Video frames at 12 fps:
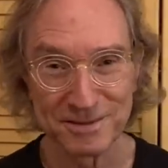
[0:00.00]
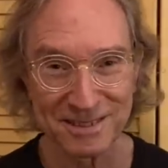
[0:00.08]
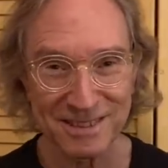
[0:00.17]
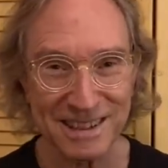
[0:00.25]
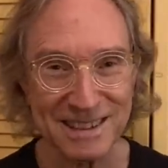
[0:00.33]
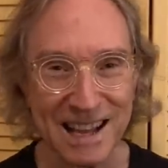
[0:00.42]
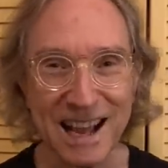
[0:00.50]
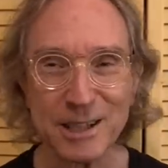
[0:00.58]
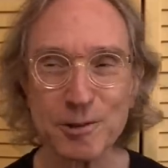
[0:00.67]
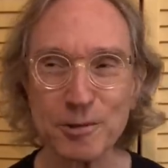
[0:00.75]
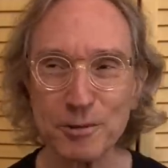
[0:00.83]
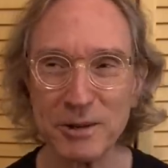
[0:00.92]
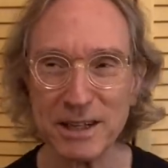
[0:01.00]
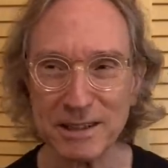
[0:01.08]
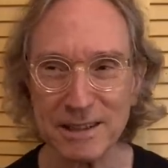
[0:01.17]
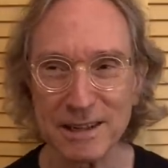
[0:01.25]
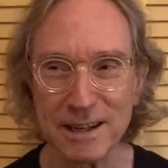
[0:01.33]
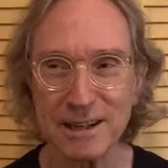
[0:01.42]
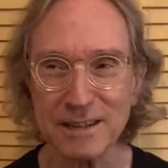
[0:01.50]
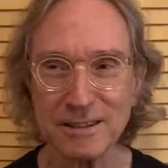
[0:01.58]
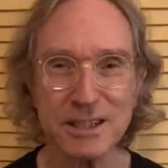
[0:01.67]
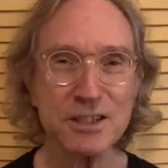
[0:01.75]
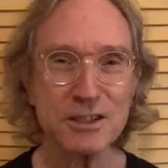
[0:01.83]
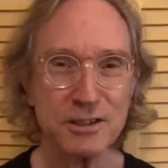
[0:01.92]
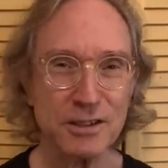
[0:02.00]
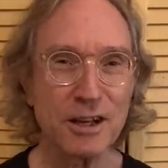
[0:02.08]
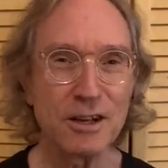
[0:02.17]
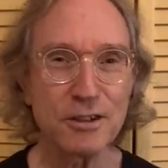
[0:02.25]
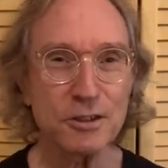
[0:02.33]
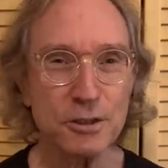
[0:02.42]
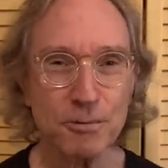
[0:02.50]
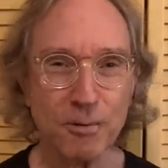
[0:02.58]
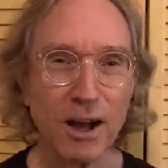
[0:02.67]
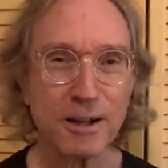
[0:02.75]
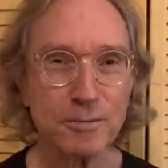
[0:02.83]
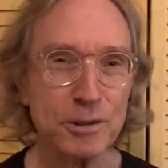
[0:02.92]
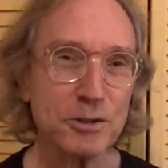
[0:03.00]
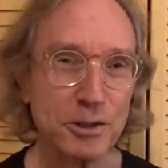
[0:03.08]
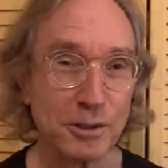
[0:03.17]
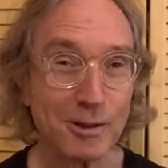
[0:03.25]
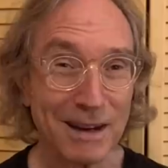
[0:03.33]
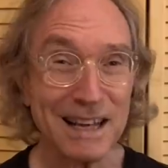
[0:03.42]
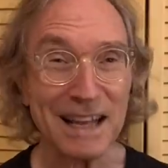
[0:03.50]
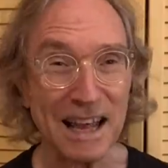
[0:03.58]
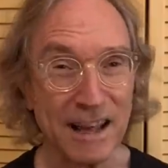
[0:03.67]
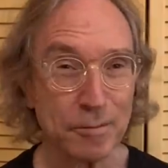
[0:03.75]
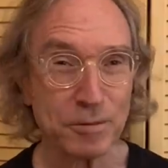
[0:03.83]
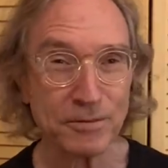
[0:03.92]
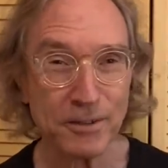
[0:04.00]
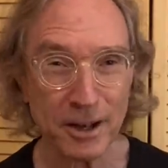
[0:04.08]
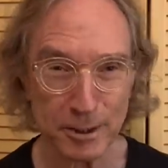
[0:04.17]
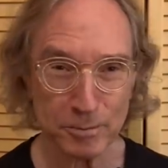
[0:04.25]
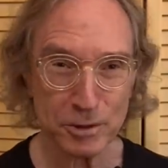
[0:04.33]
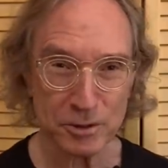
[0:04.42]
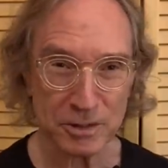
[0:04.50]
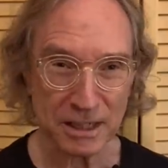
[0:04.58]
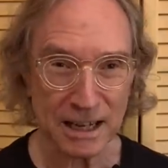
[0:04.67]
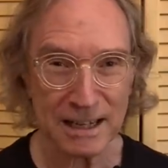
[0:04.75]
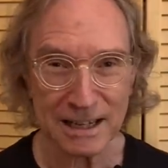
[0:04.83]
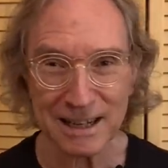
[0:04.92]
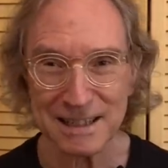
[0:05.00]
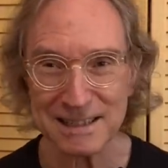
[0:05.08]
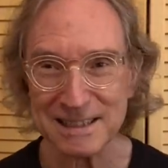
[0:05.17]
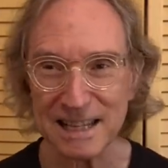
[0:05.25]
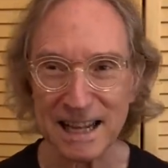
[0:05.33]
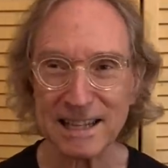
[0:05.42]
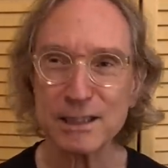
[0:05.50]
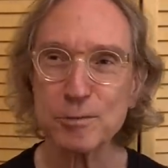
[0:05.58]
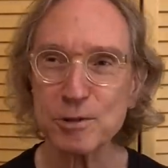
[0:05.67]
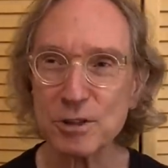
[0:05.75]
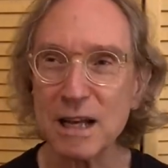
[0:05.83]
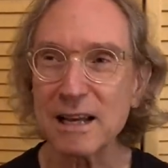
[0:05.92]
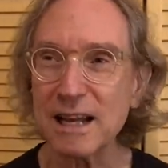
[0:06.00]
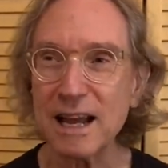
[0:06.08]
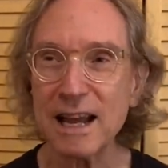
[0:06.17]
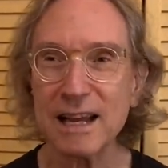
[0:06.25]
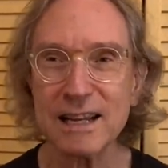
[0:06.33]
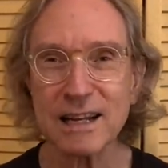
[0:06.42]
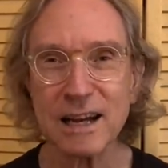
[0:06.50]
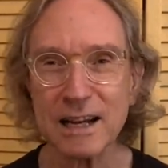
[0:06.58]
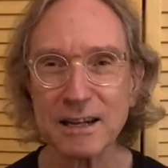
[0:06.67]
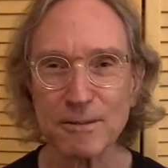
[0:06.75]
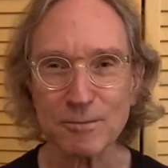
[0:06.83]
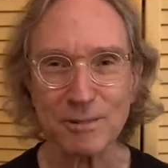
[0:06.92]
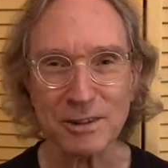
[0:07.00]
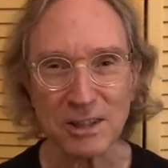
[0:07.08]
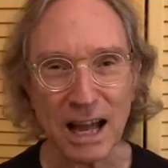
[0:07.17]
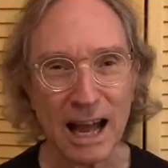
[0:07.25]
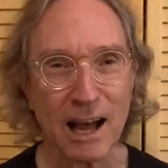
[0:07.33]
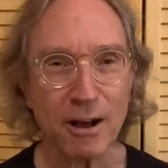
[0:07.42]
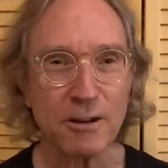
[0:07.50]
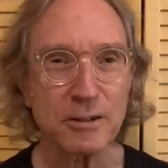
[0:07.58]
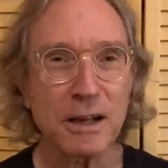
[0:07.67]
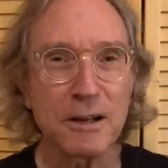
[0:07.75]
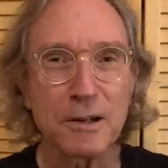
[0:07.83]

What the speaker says: way to listen to rock music or any amplified music, any kind of dance music, any kind of loud